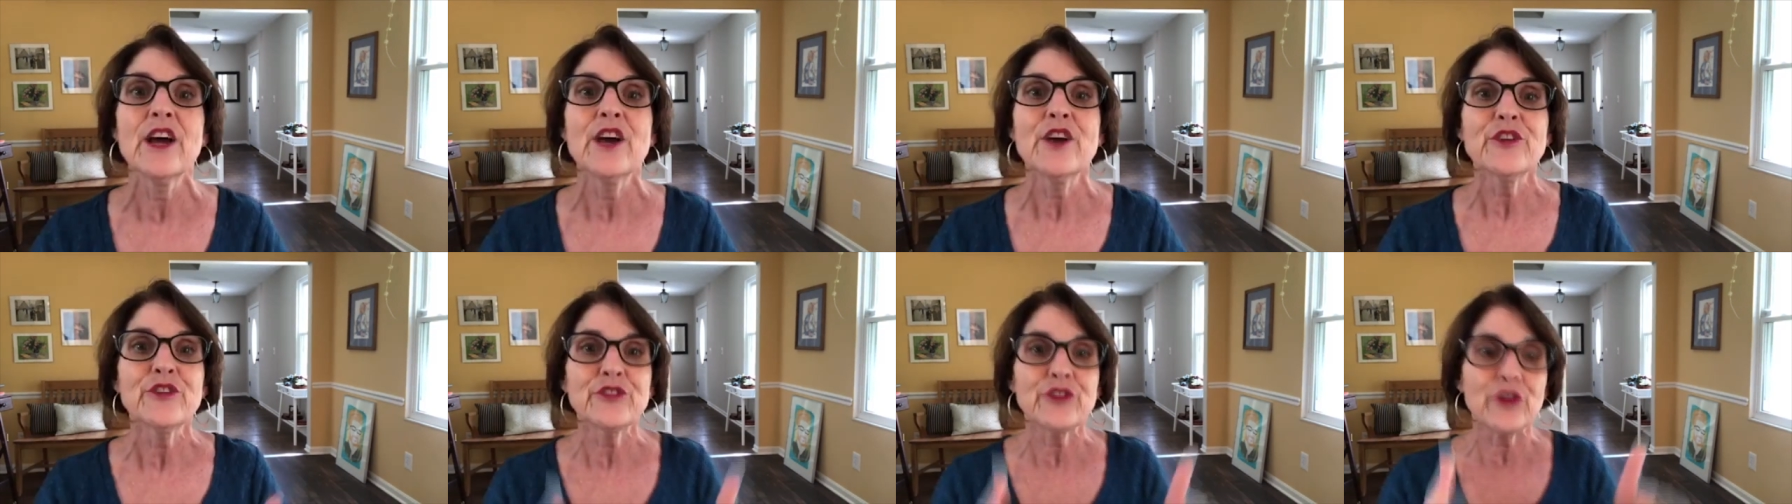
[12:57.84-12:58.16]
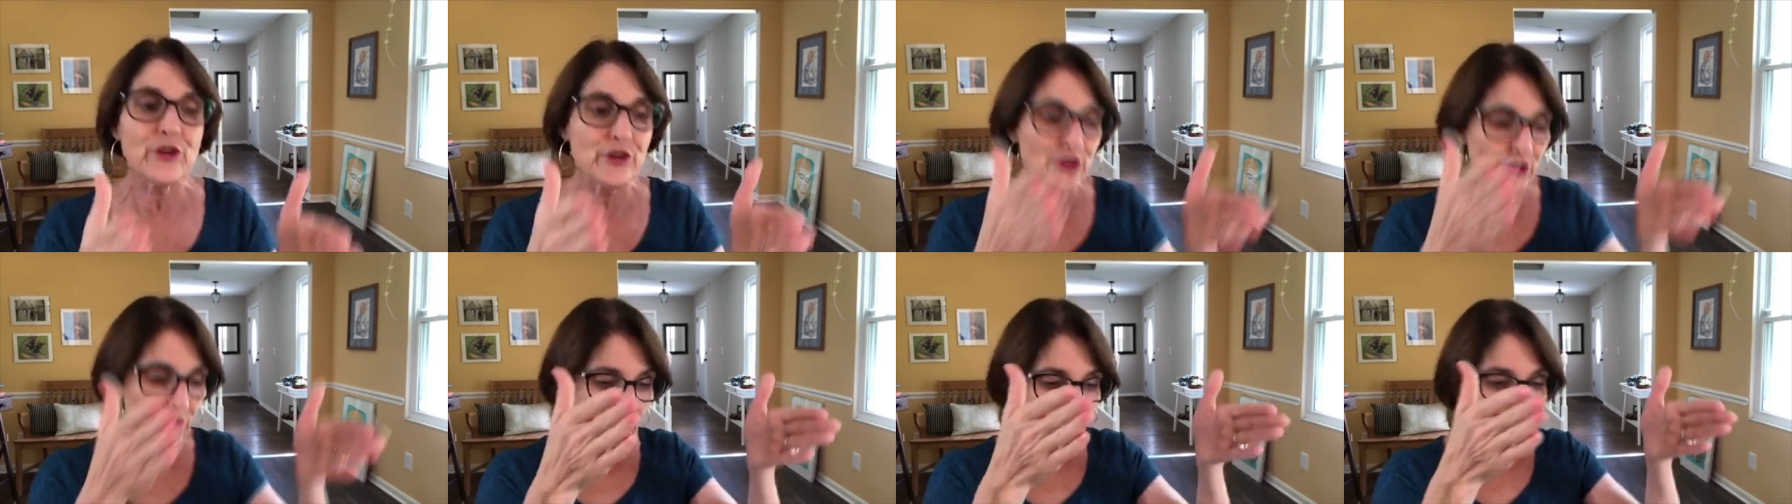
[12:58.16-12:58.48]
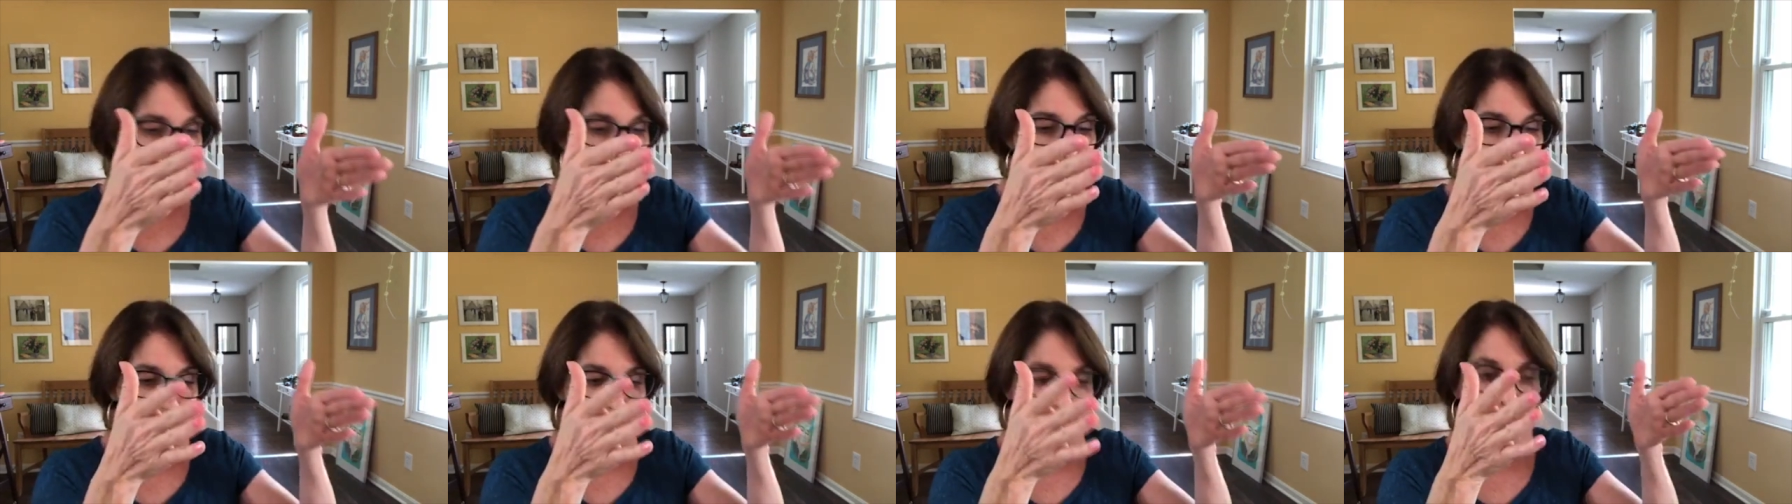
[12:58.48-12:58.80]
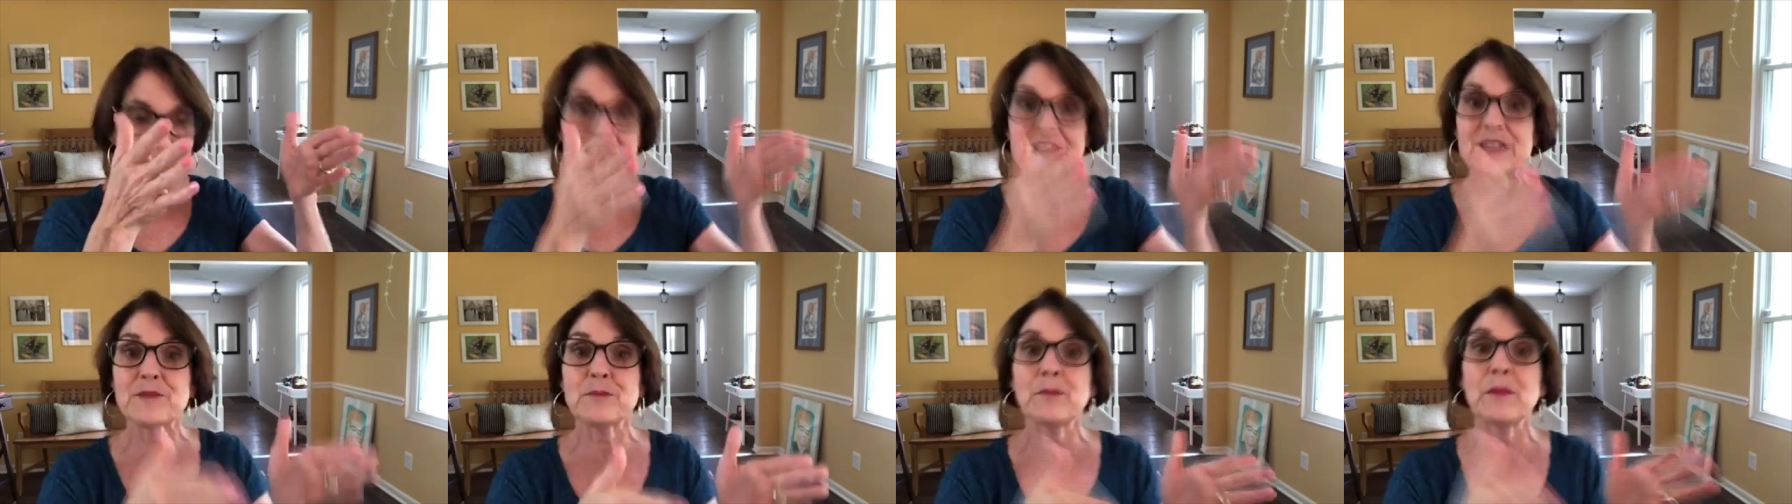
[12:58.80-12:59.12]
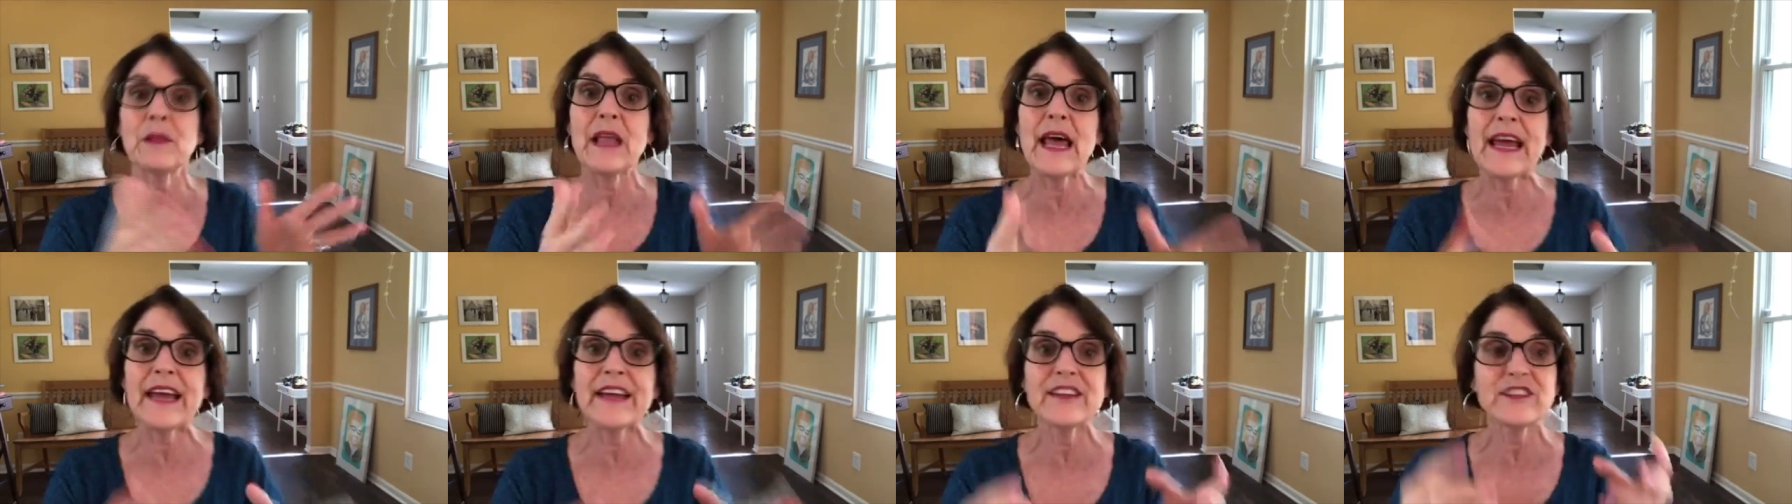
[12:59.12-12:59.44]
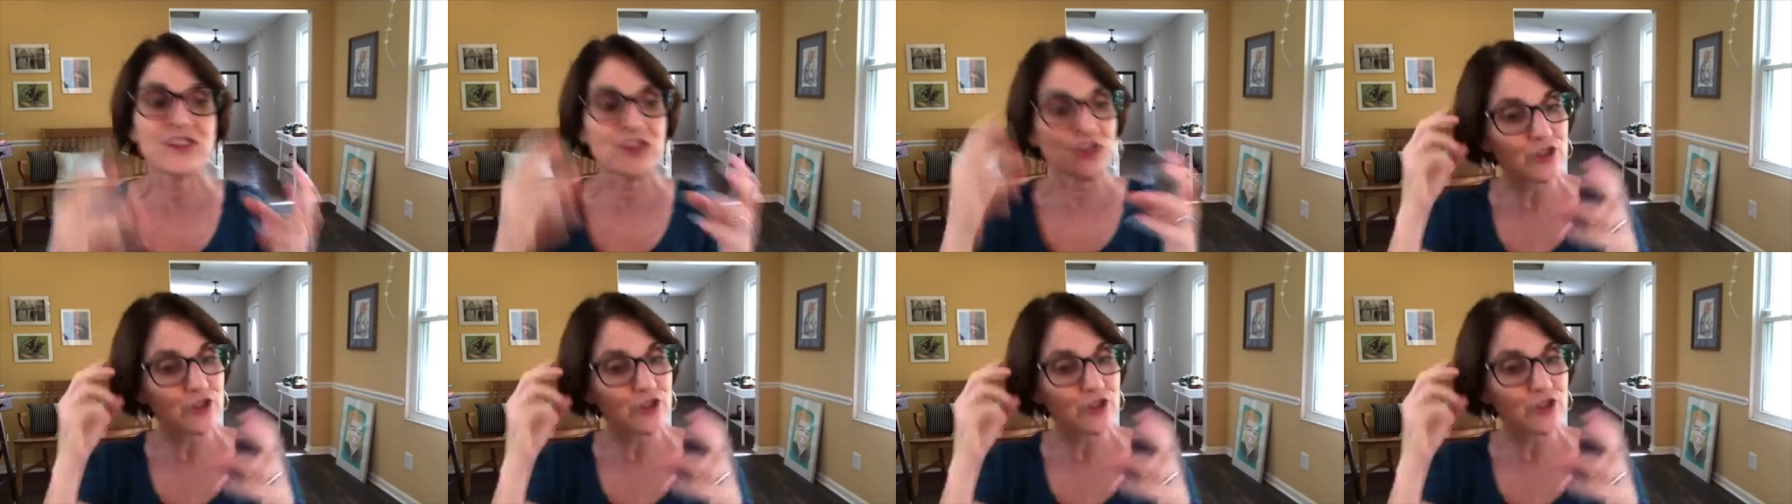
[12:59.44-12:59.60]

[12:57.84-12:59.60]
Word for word: So you'll have these blanks,